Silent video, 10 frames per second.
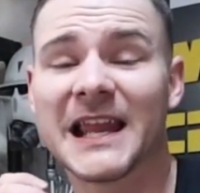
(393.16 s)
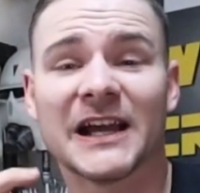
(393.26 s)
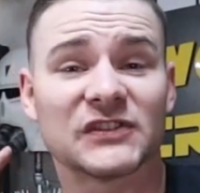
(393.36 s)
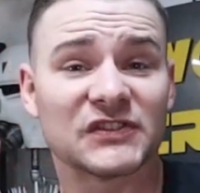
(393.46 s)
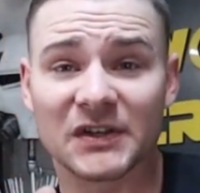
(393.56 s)

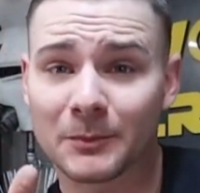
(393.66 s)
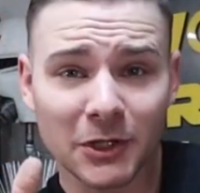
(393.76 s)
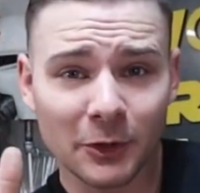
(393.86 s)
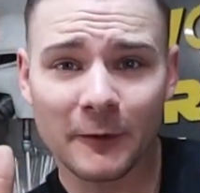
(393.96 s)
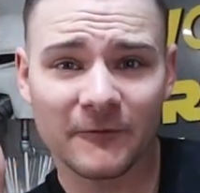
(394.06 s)
a
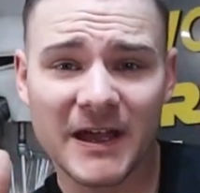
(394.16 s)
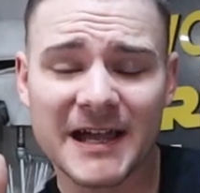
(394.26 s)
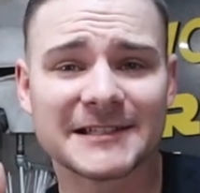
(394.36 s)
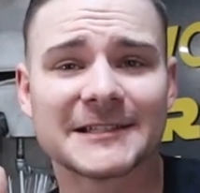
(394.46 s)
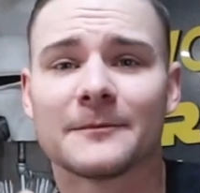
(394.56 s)
similar
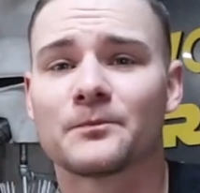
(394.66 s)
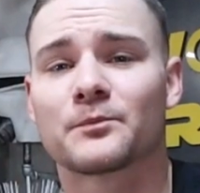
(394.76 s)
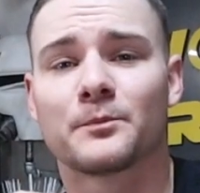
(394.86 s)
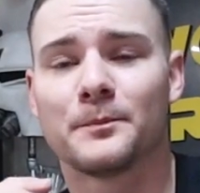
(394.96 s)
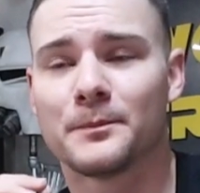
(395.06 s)
effect,
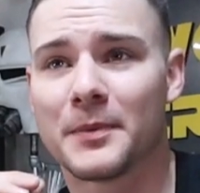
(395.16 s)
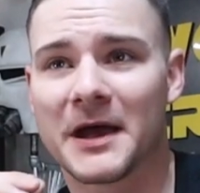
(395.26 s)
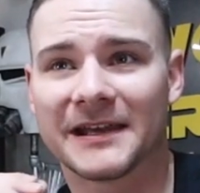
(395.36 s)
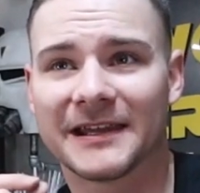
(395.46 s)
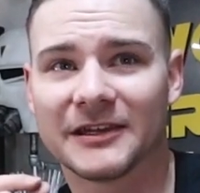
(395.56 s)

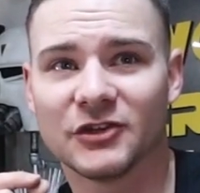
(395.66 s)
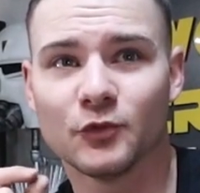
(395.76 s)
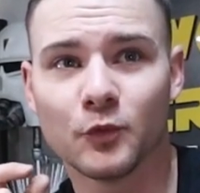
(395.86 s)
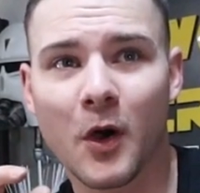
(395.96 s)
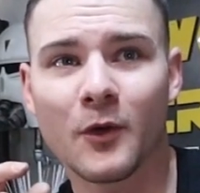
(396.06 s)
but
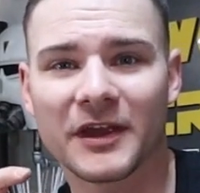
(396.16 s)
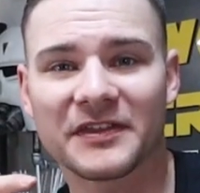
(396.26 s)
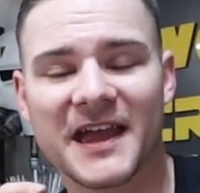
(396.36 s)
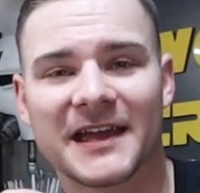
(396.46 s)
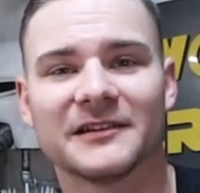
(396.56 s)
you won't
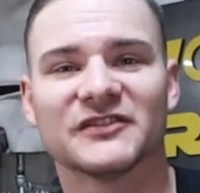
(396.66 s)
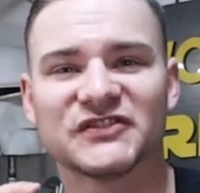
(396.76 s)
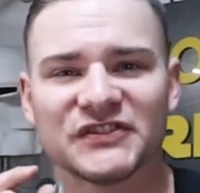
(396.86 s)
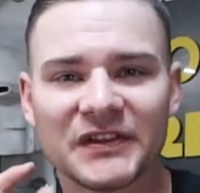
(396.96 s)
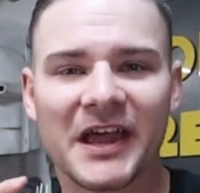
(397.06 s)
get that
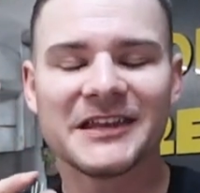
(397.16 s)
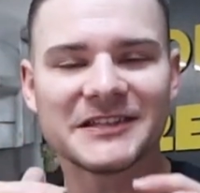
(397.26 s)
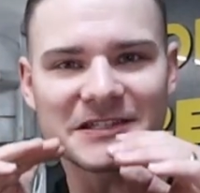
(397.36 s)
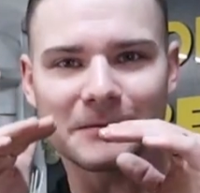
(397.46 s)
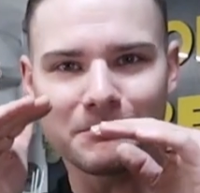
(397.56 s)

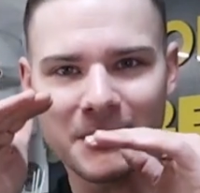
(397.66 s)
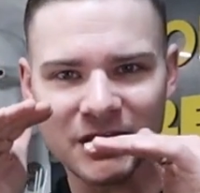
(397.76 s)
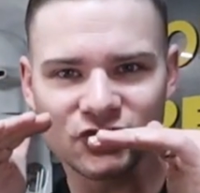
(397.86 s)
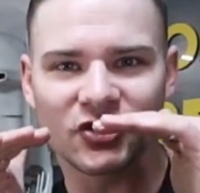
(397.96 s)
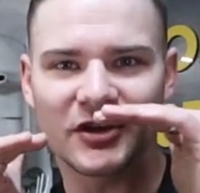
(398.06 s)
slight
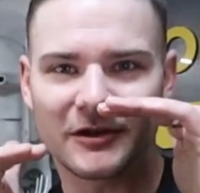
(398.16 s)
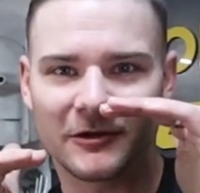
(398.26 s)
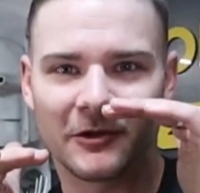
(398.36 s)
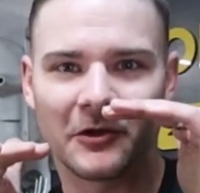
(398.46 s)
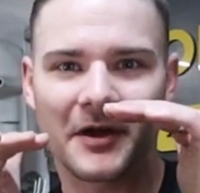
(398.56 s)

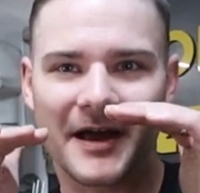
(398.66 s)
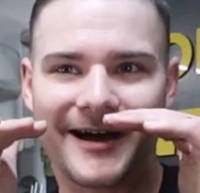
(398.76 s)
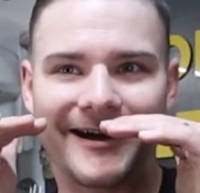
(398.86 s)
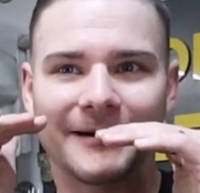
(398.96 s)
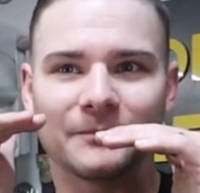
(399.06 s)
dimensional
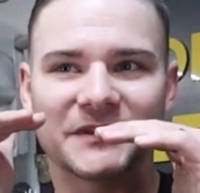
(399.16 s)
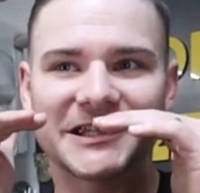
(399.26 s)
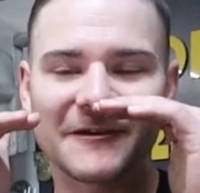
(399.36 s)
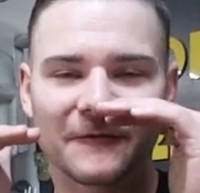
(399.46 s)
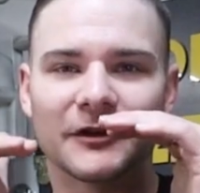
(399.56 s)

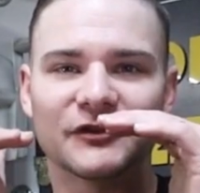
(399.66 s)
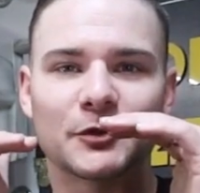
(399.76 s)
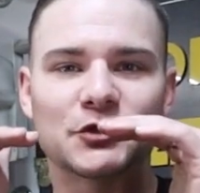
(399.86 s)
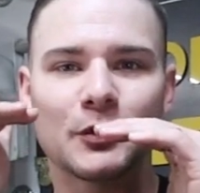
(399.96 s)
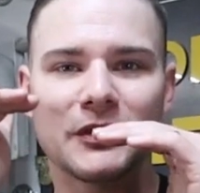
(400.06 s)
difference
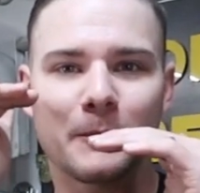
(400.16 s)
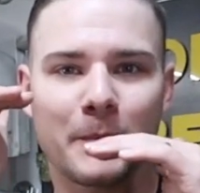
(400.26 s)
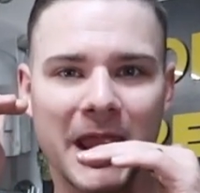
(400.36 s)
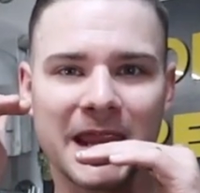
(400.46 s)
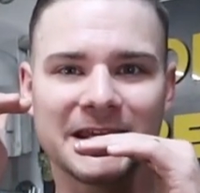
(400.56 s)
between the
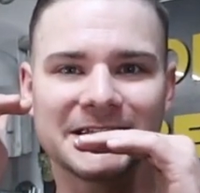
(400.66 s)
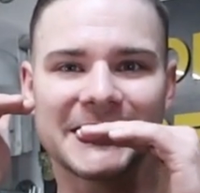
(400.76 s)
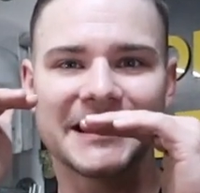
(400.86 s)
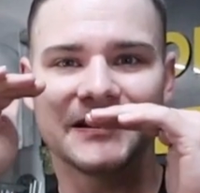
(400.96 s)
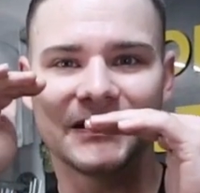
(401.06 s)

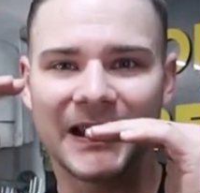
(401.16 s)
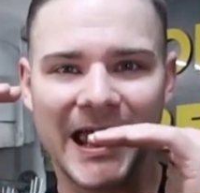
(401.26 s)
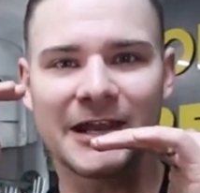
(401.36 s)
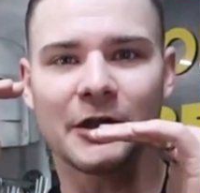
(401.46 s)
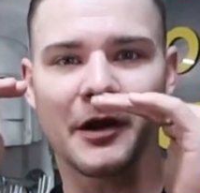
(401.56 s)
paint
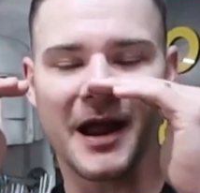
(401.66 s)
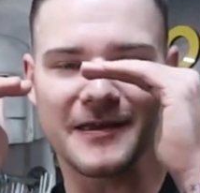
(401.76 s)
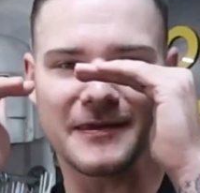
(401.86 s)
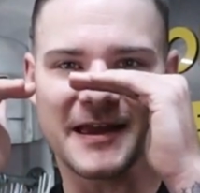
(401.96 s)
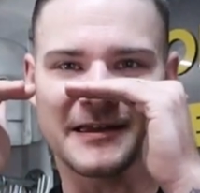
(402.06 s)
layer
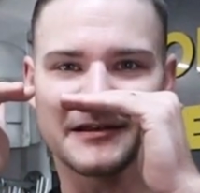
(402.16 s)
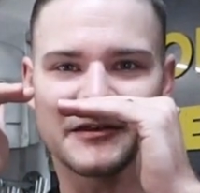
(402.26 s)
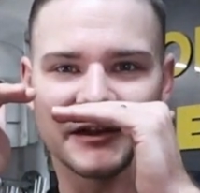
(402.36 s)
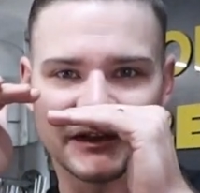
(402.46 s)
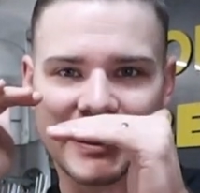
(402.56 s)
and
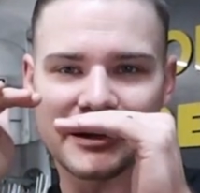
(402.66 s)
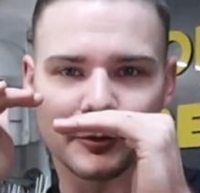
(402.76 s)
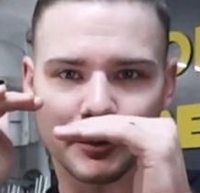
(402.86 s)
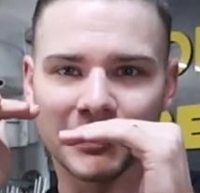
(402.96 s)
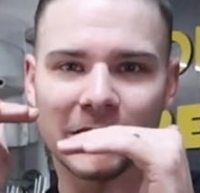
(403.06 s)
then the
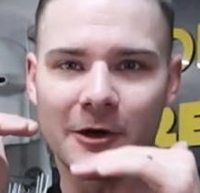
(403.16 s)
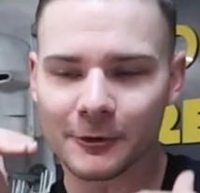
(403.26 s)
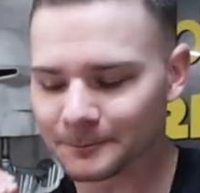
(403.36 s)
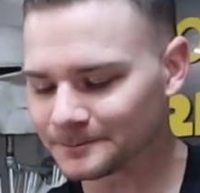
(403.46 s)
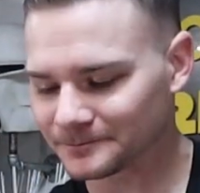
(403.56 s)
layer
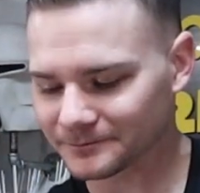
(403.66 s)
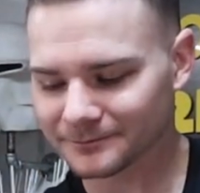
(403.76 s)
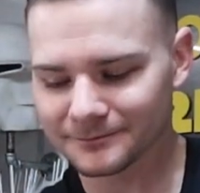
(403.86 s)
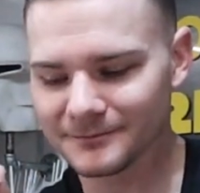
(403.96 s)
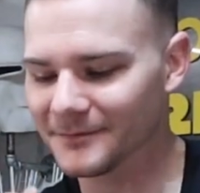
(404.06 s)
below.
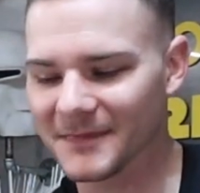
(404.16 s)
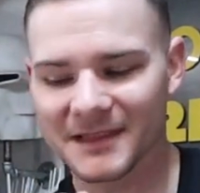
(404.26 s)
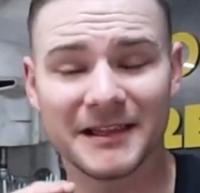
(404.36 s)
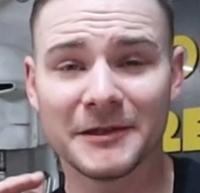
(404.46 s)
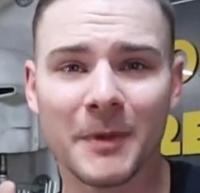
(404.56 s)

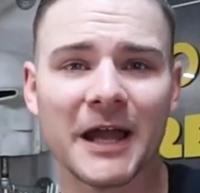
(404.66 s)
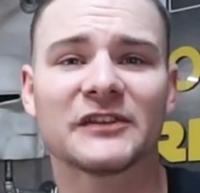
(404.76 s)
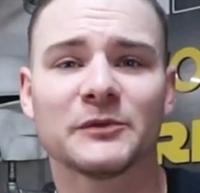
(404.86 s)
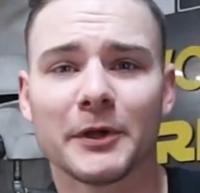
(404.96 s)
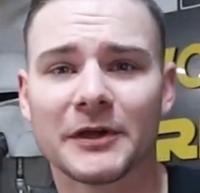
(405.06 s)
In my
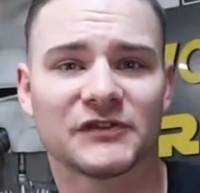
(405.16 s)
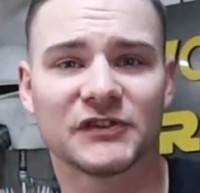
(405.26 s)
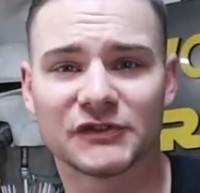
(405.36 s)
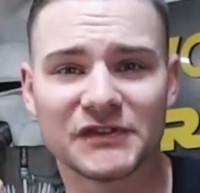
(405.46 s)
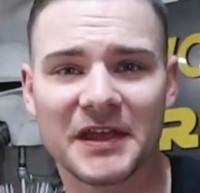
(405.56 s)
experience,
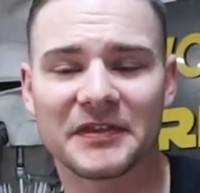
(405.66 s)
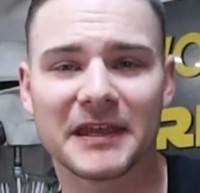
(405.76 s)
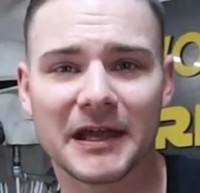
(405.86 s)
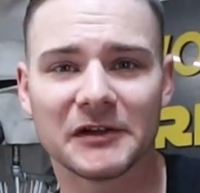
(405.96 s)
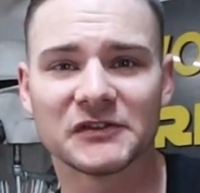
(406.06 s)
there's
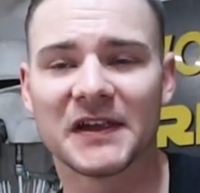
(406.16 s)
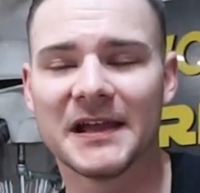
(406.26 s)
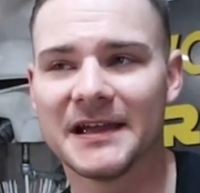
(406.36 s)
nothing else